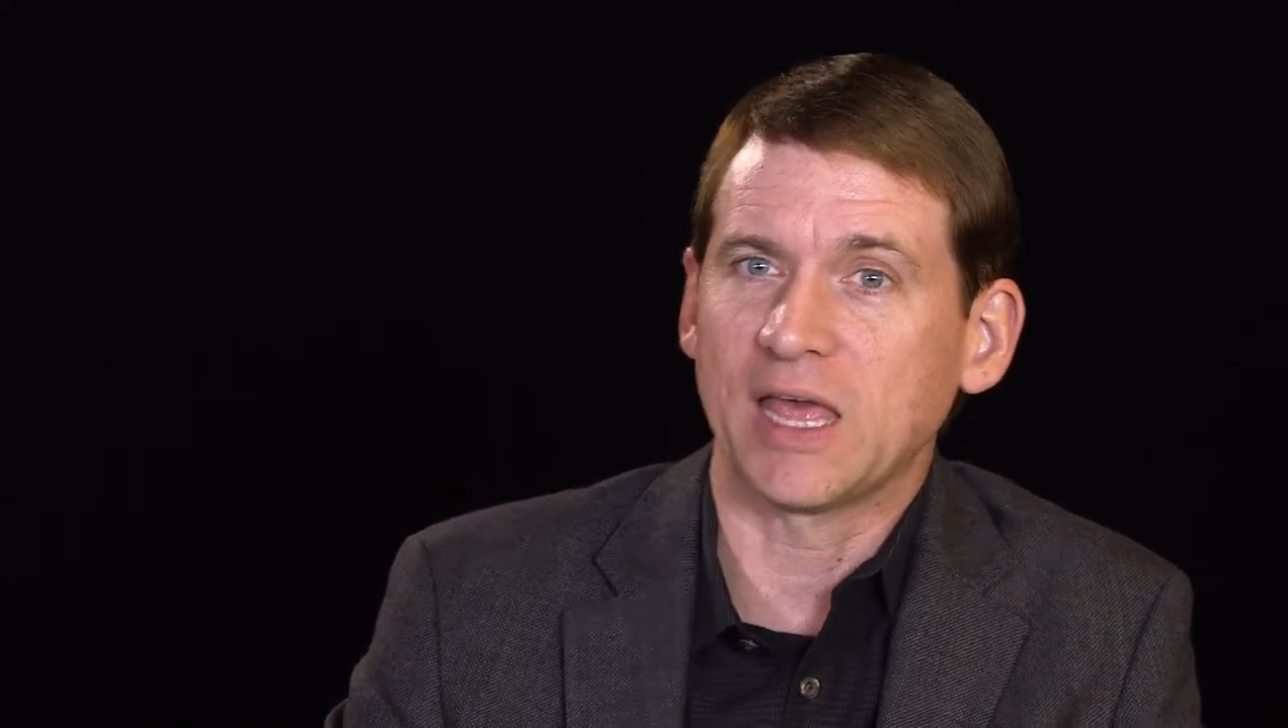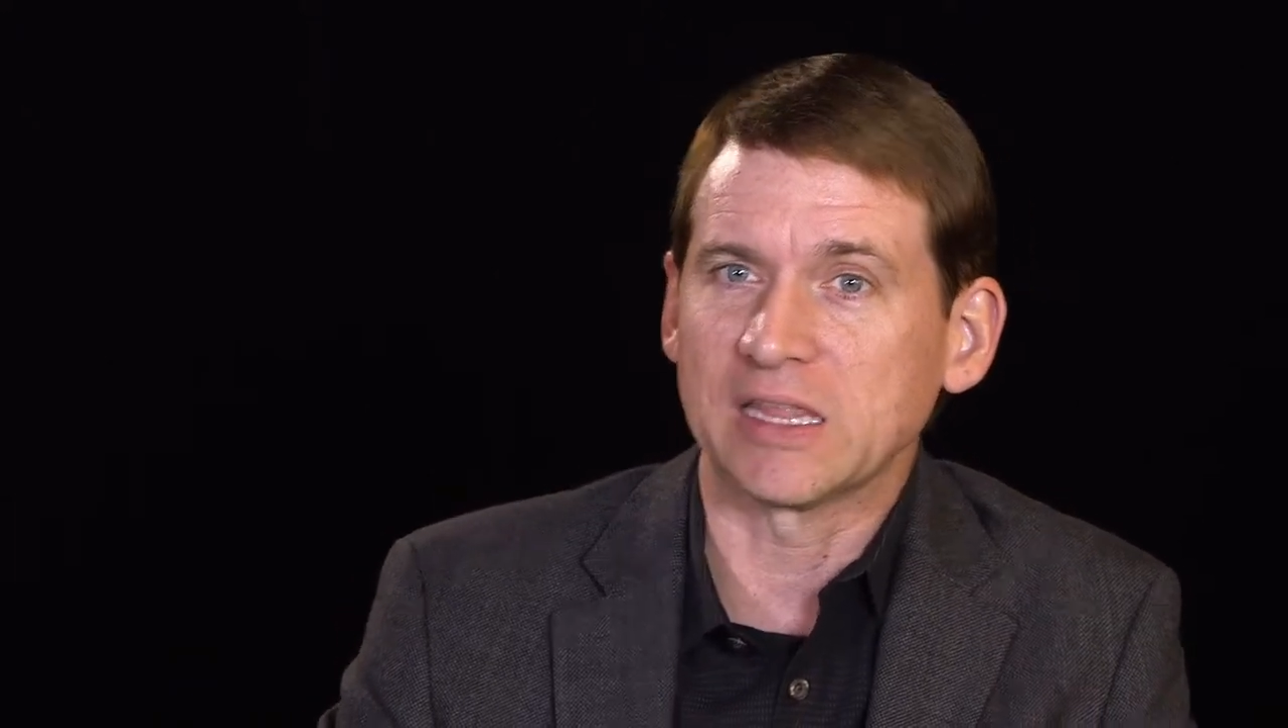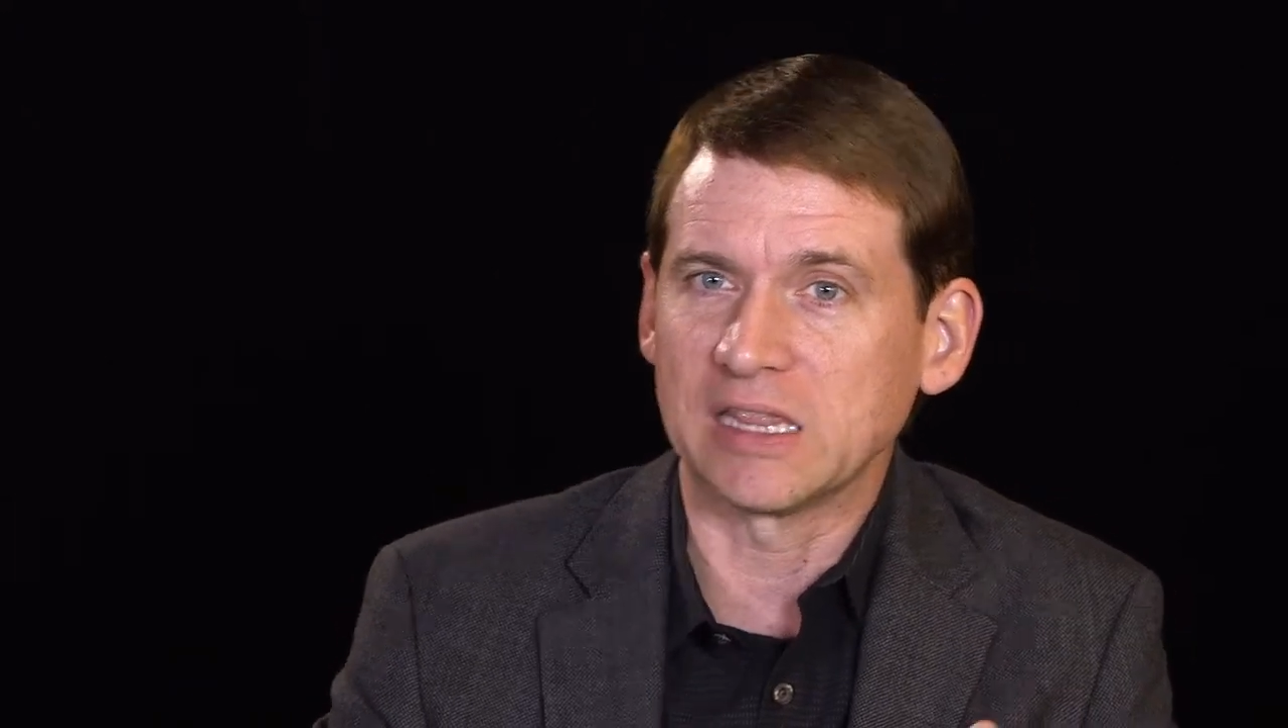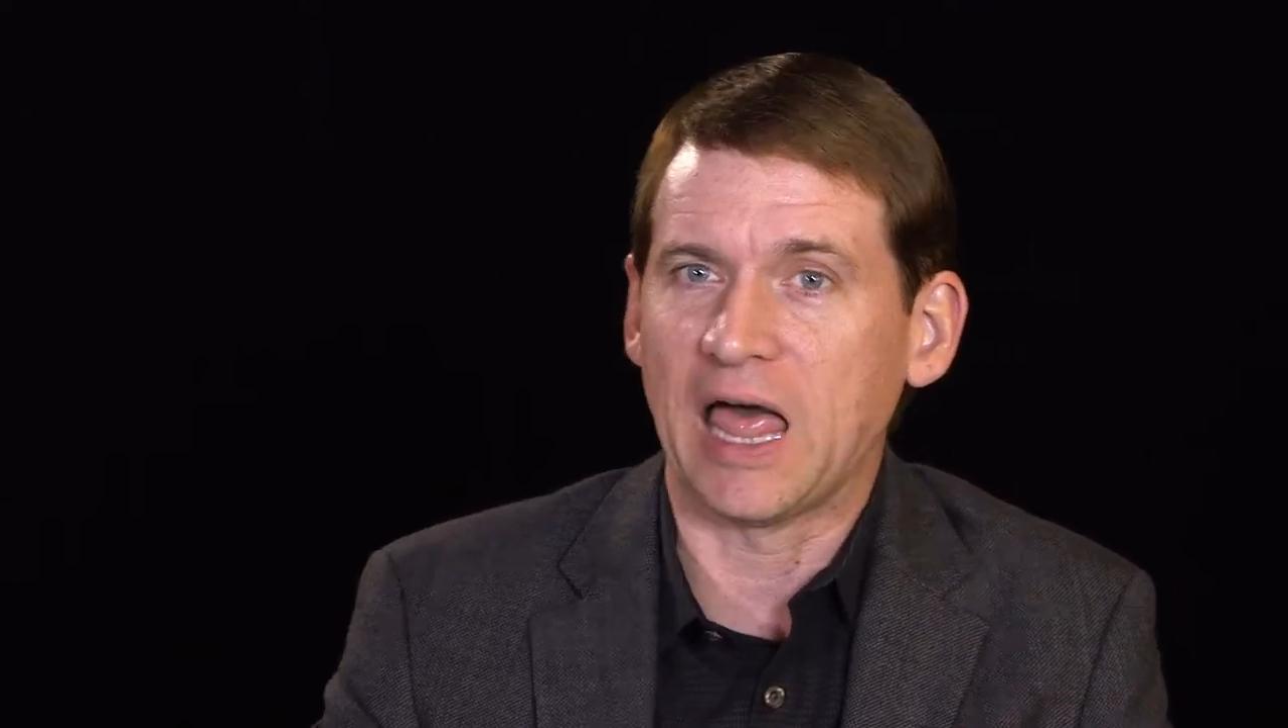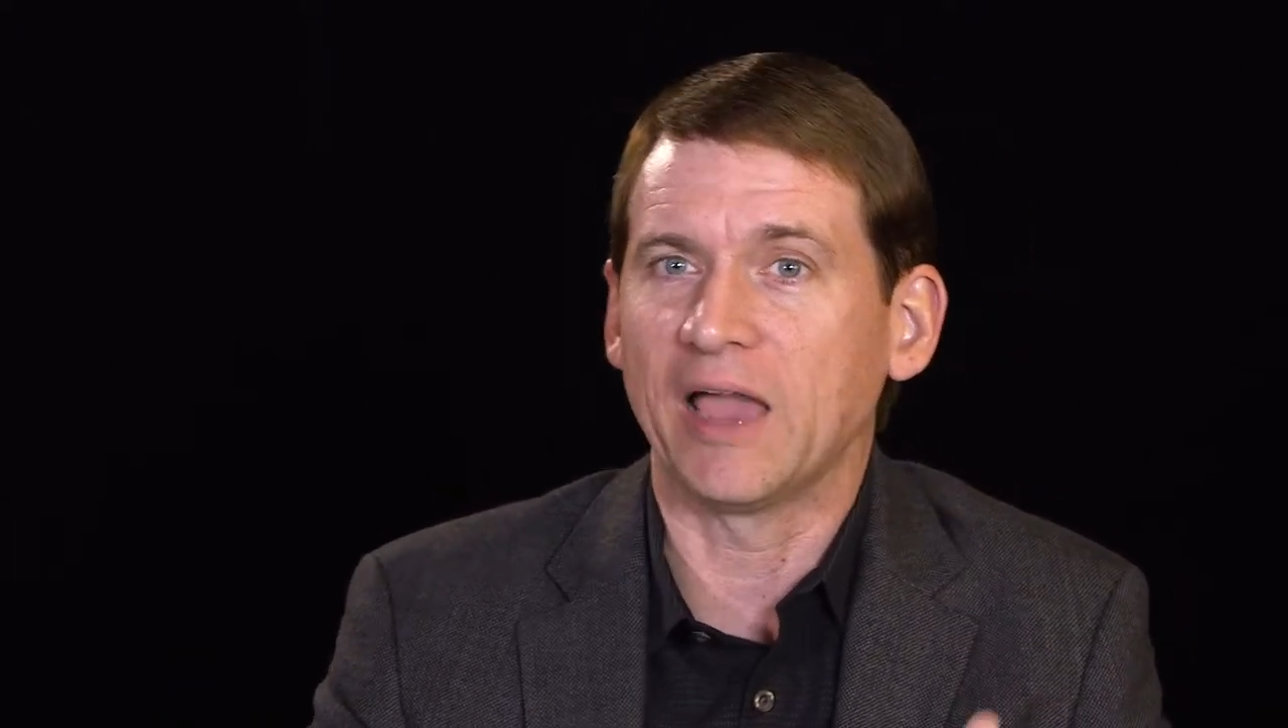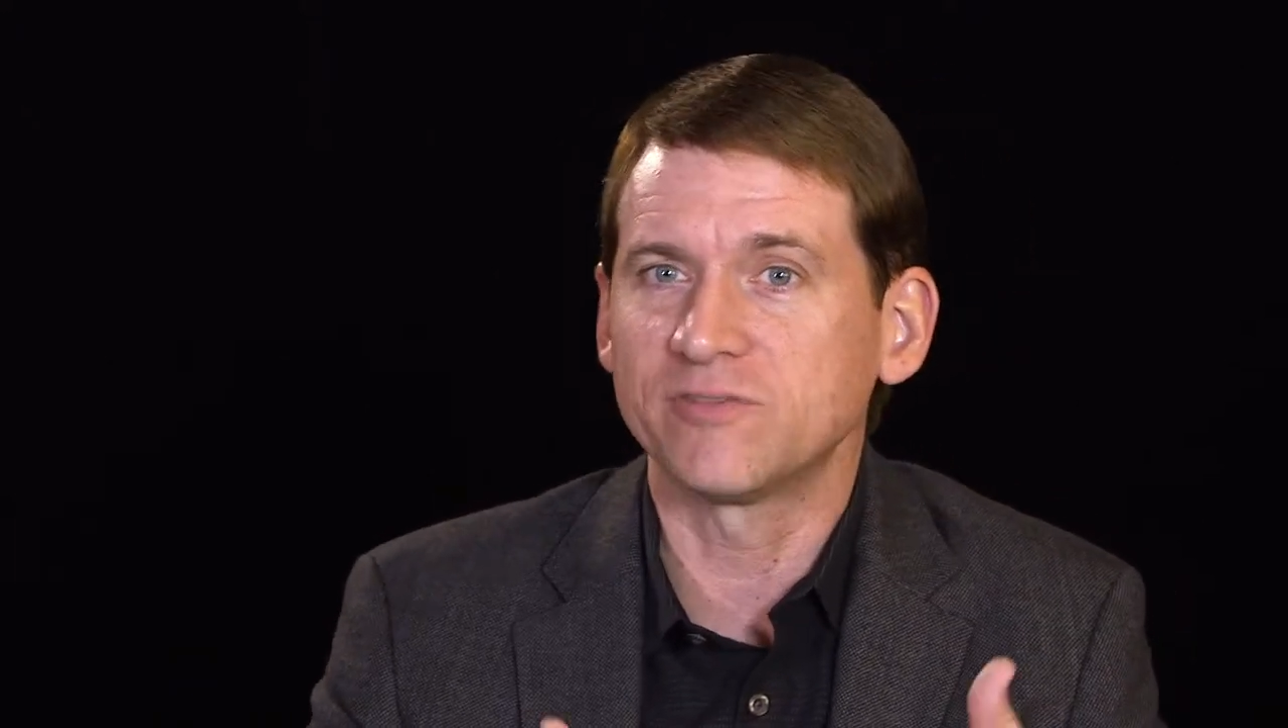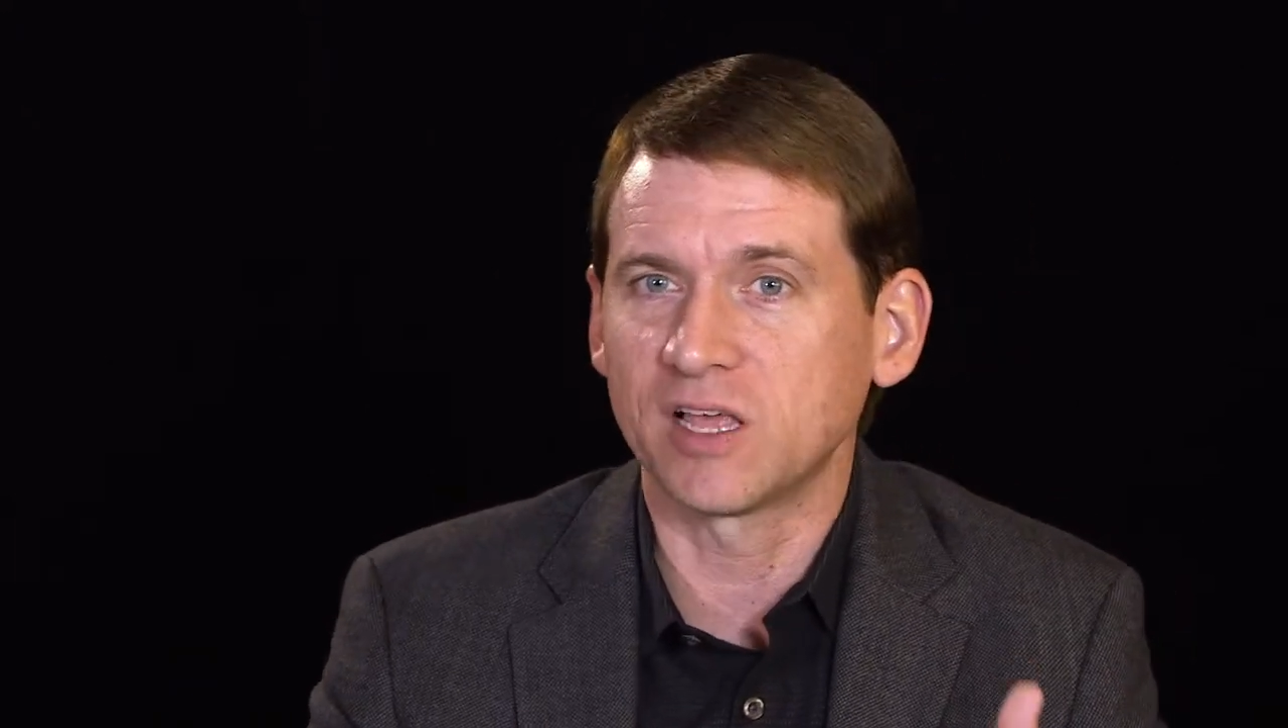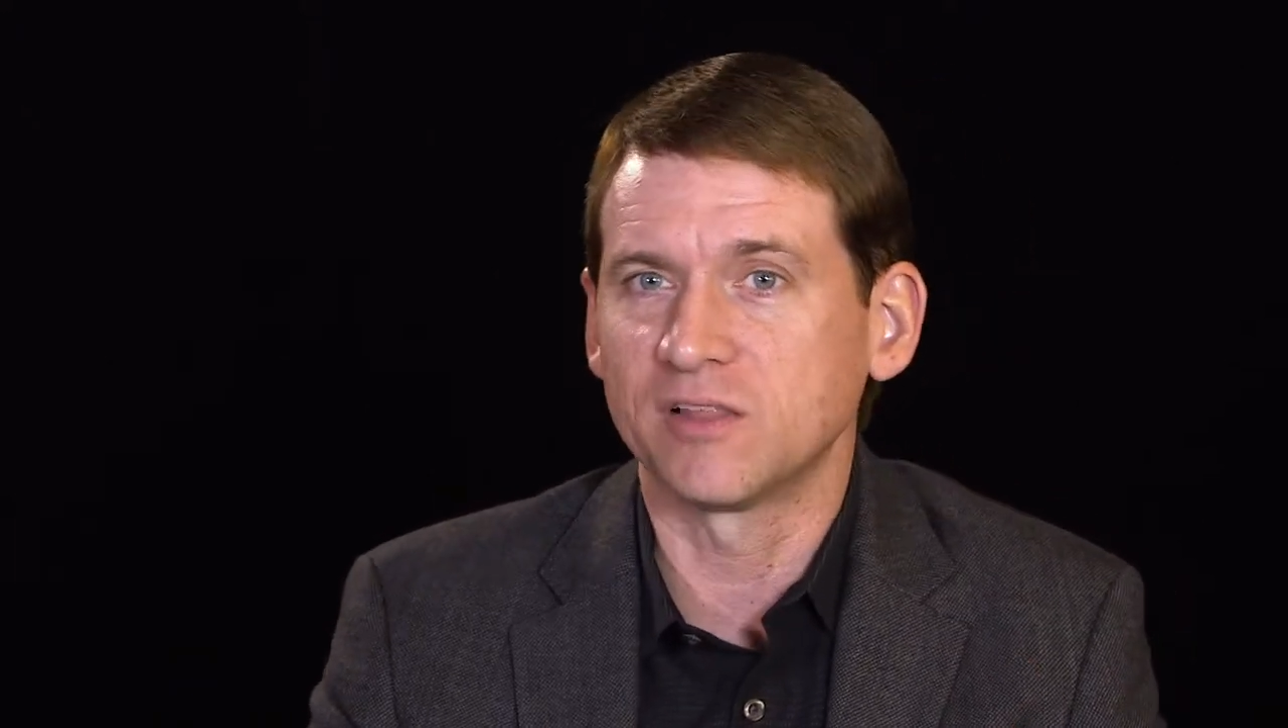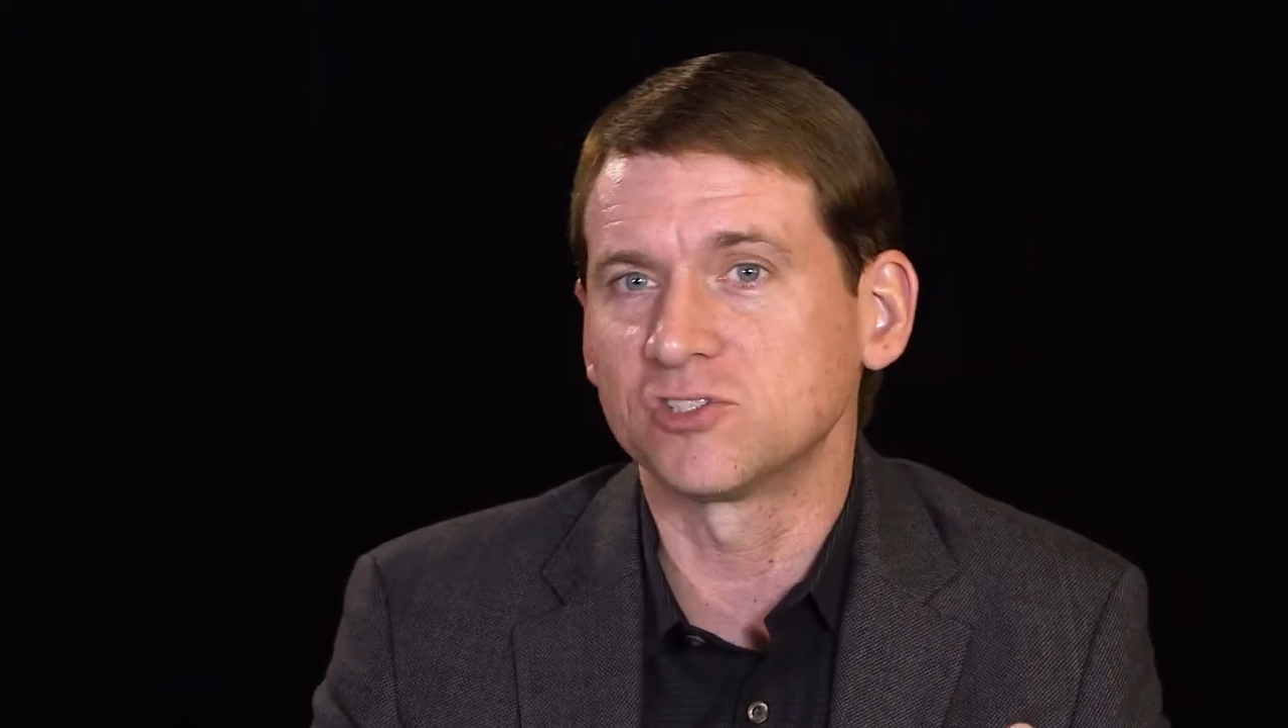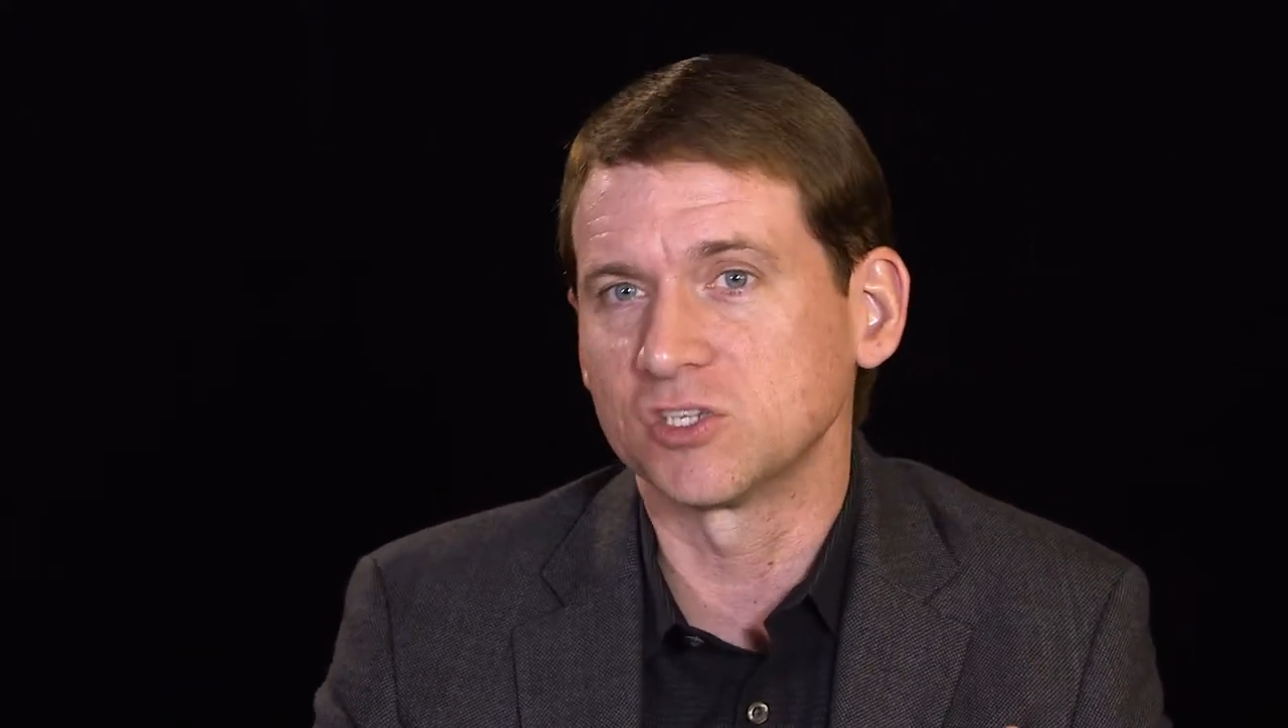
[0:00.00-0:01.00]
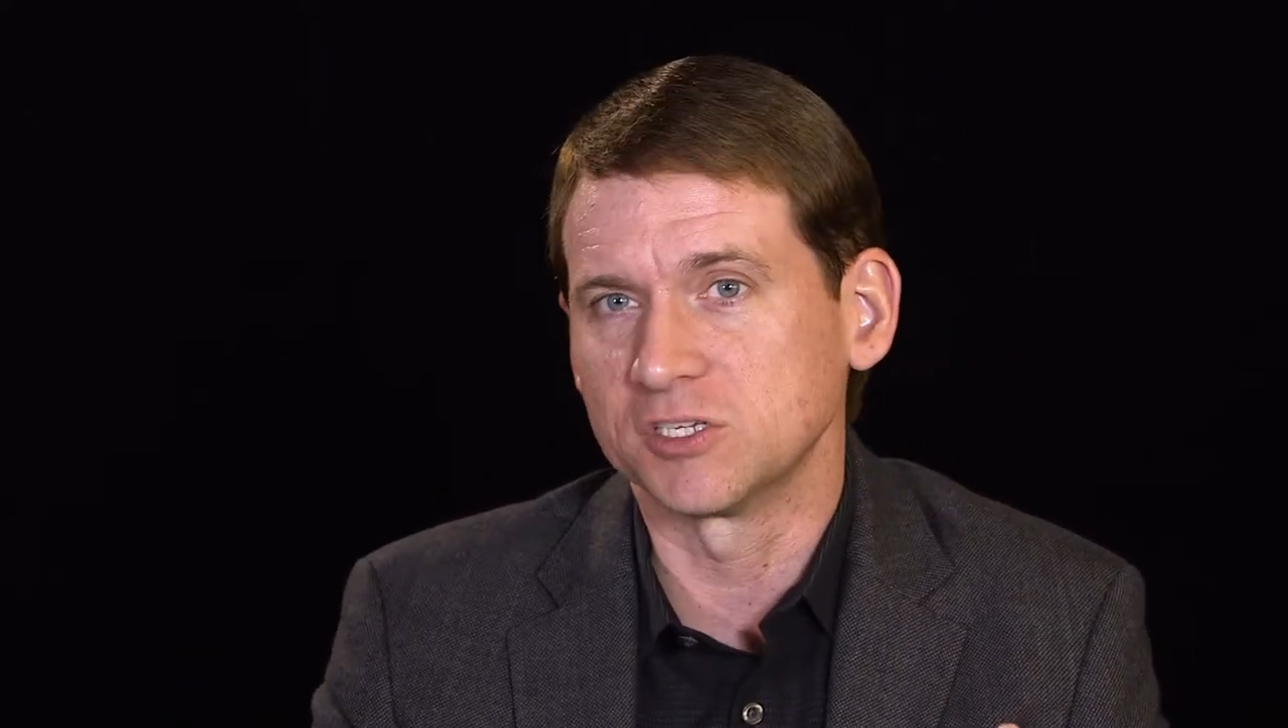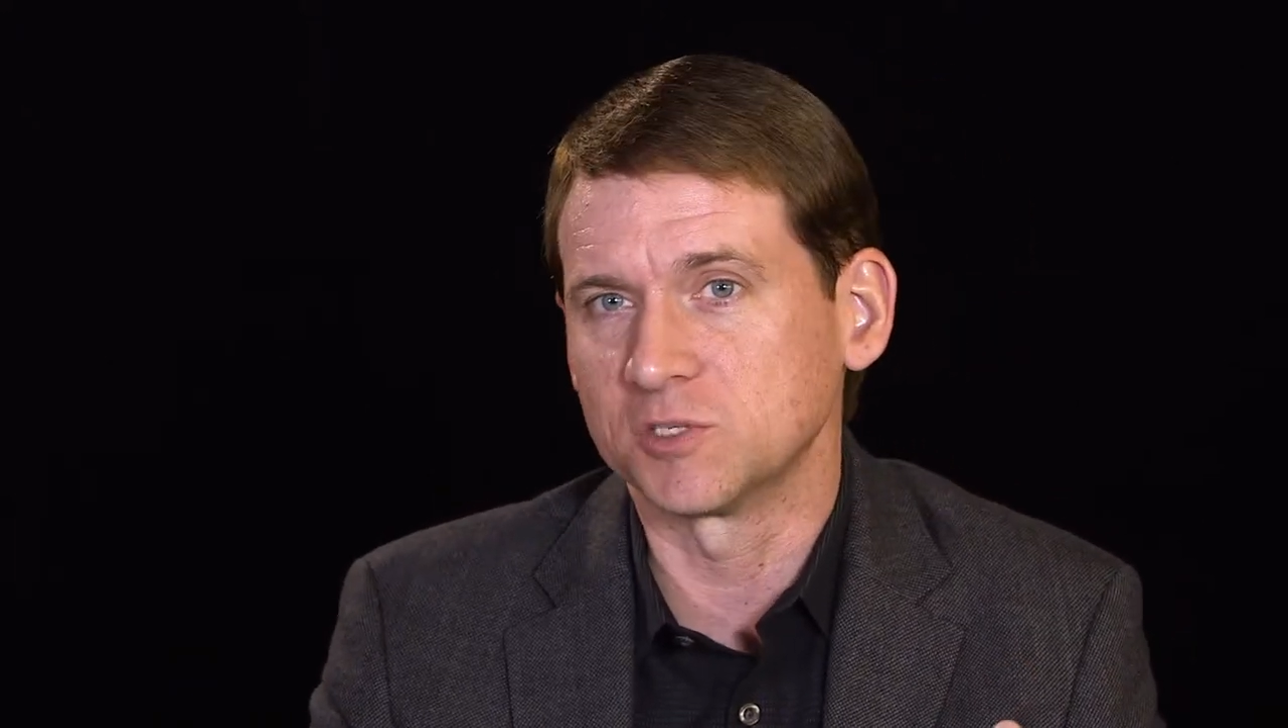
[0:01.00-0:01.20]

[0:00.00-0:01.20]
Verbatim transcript: that live television